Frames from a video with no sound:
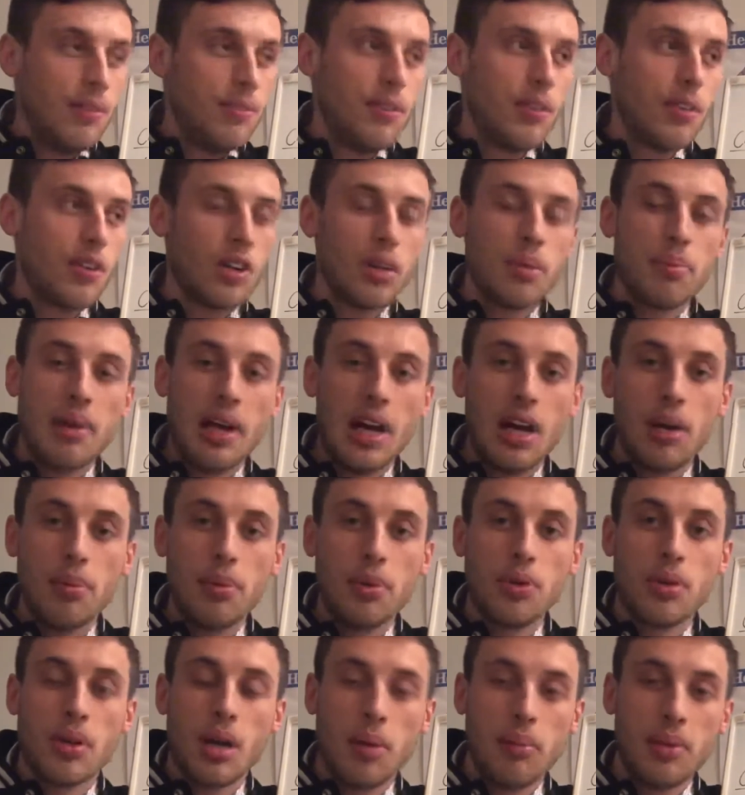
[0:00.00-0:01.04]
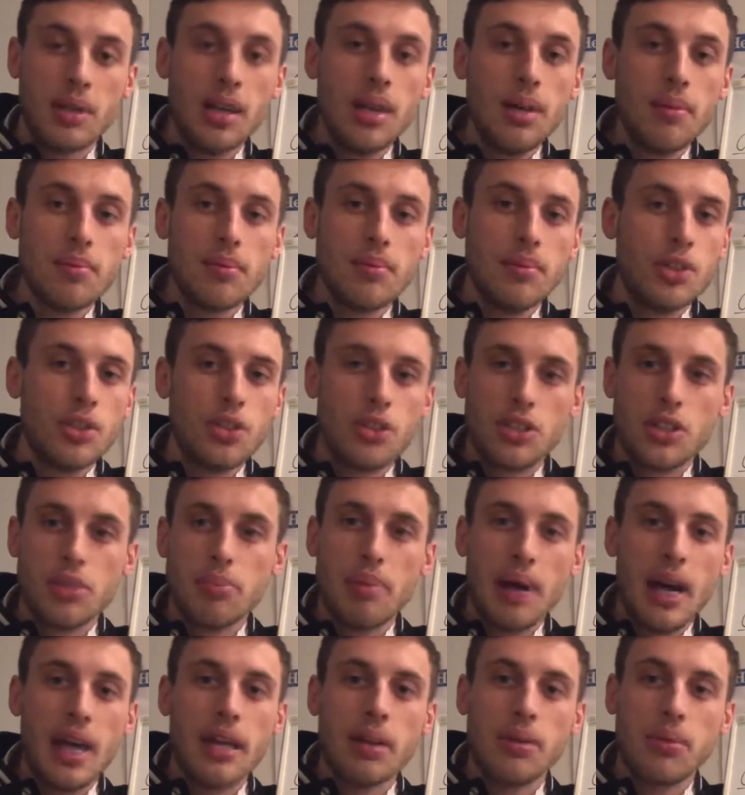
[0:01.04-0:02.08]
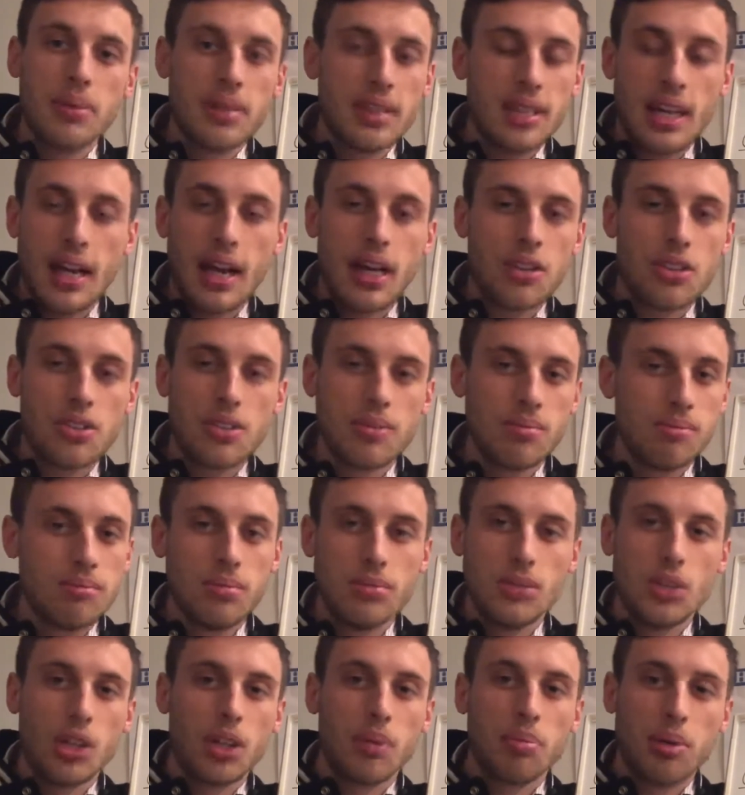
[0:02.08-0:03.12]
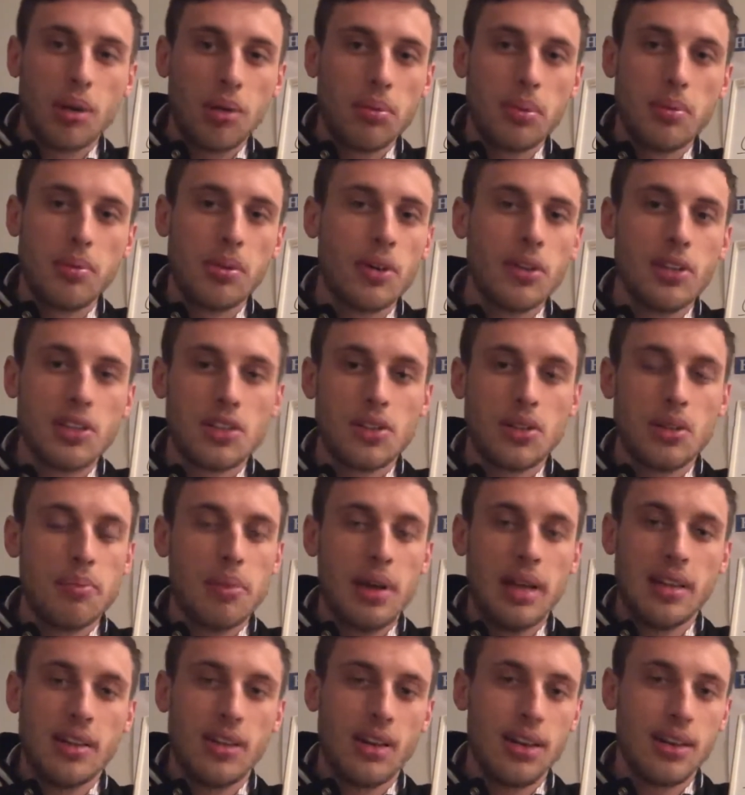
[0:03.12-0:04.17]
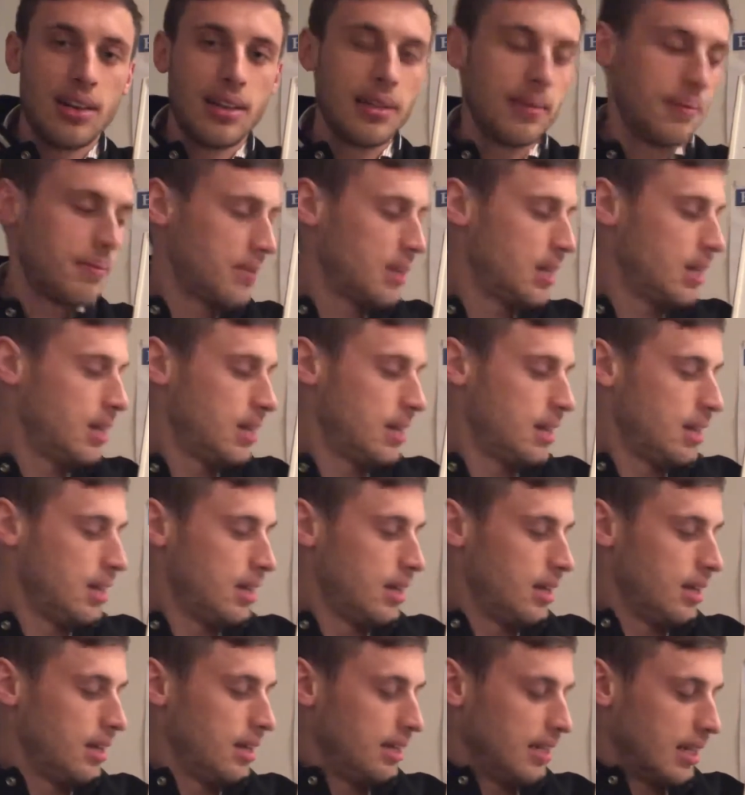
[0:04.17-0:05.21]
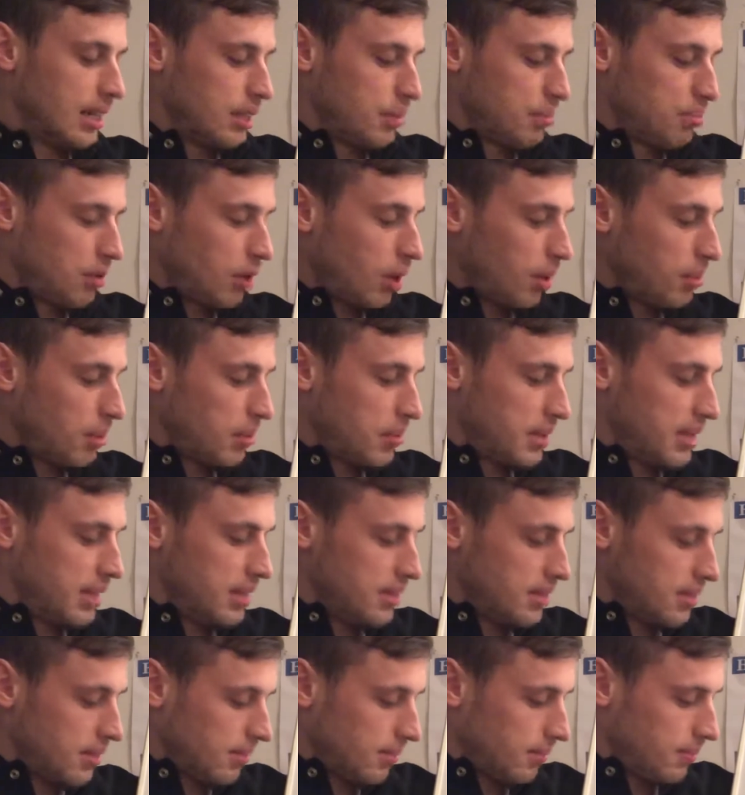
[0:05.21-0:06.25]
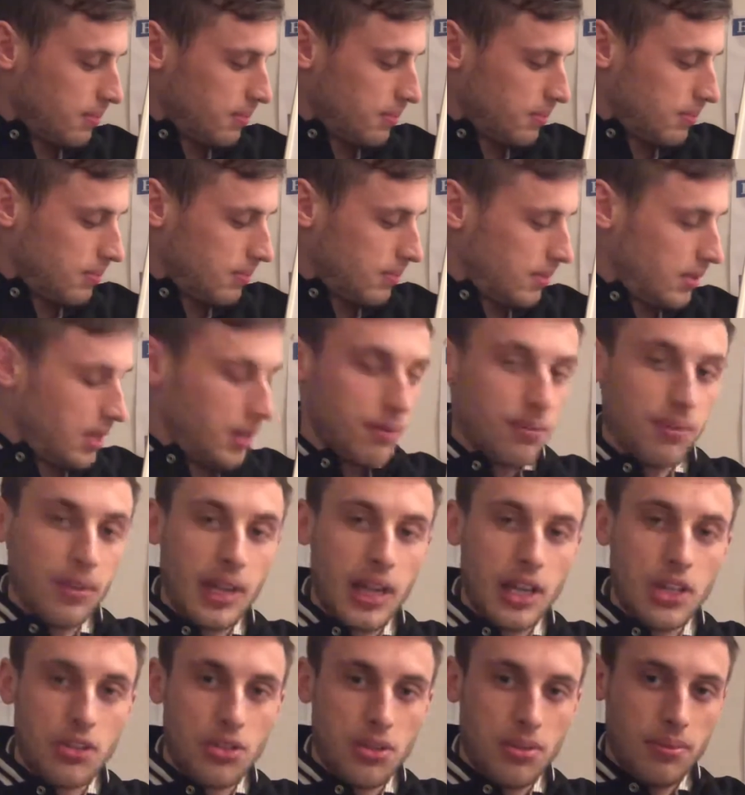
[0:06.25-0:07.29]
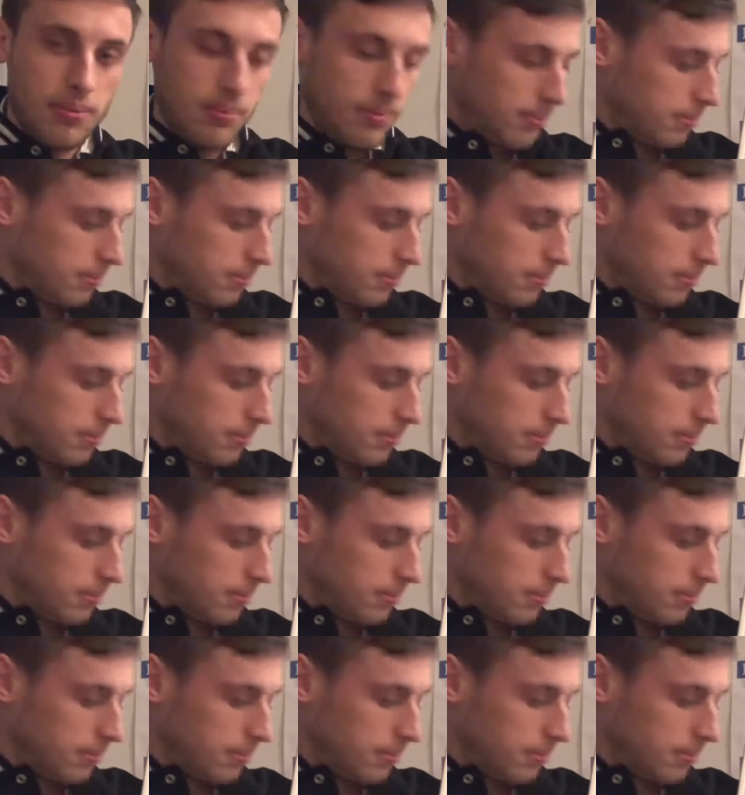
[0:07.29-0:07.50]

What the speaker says: you've got a power bill coming up, you can just pay it with cash, not a problem. No one's going to bat an eyelid. Now the problem is inflation.